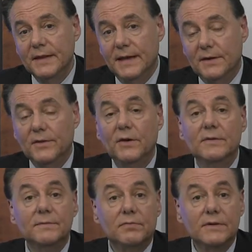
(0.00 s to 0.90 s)
And although
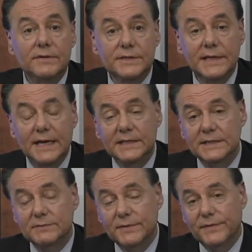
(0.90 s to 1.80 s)
employer
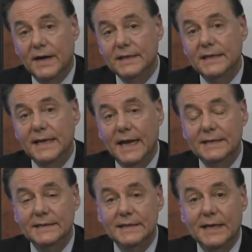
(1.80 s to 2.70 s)
sanctions were finally enacted